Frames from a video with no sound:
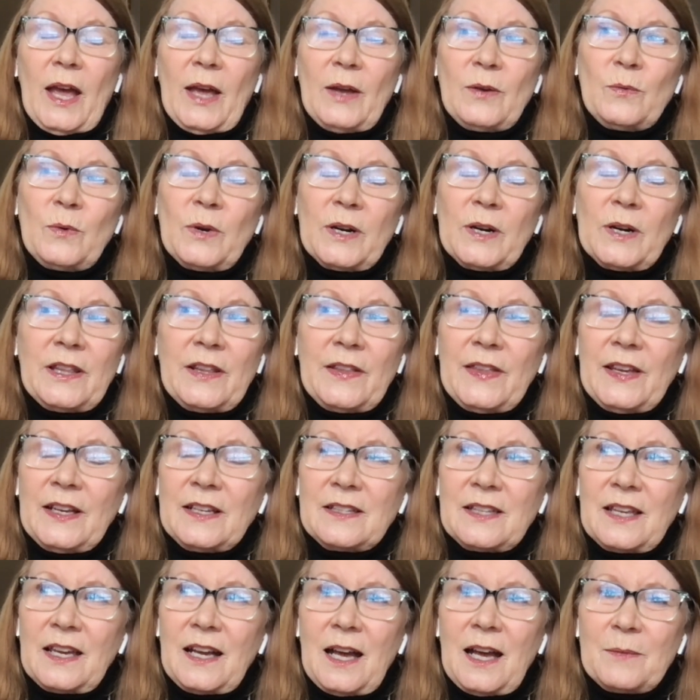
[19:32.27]
And one of the
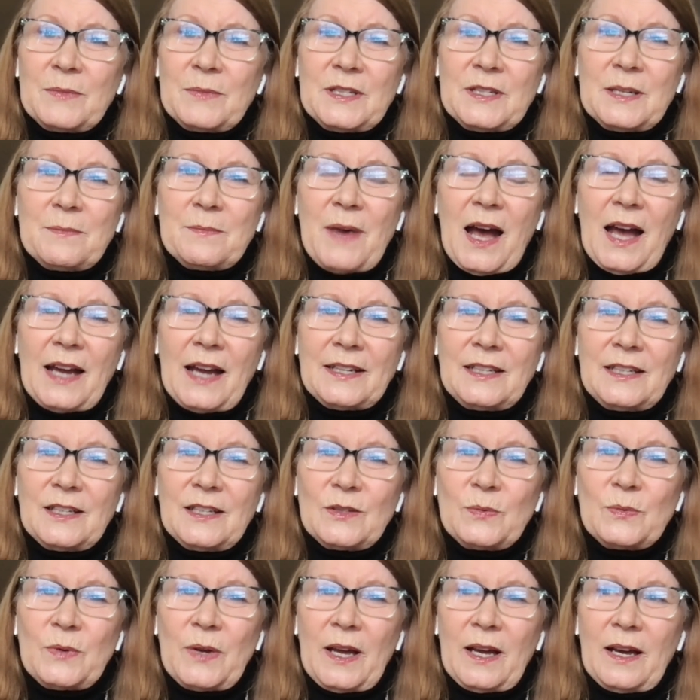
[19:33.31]
things that comes to mind
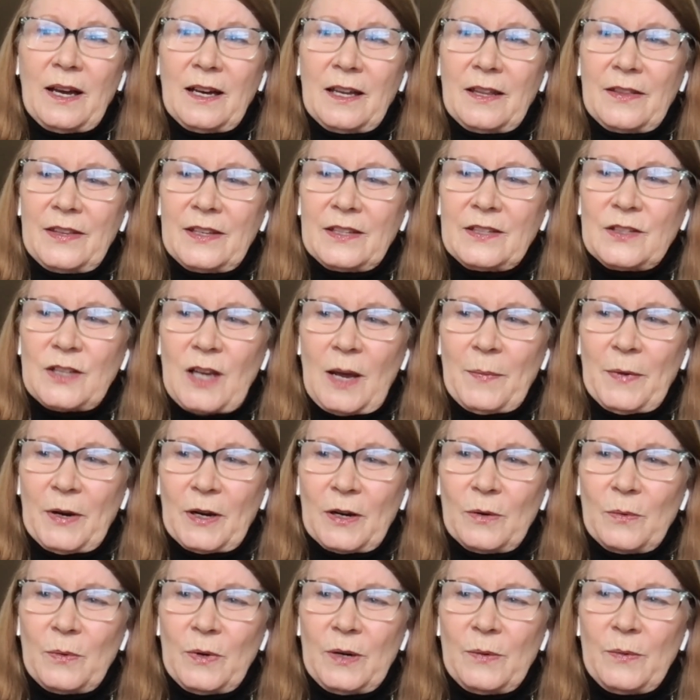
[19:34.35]
is this
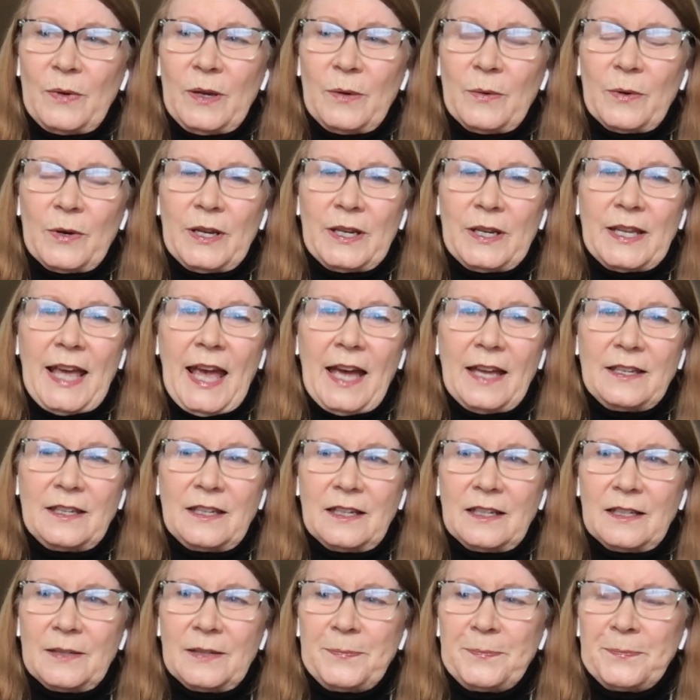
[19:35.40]
summer when we were in
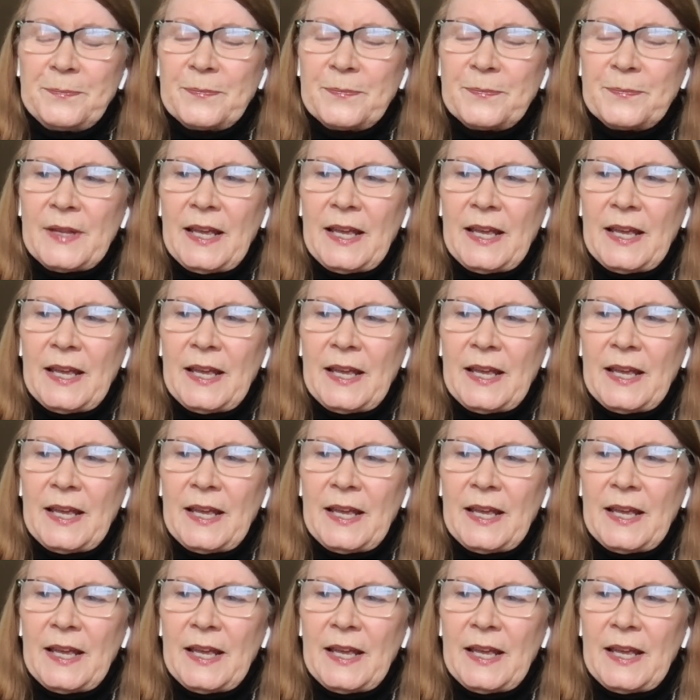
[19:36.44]
Kenya,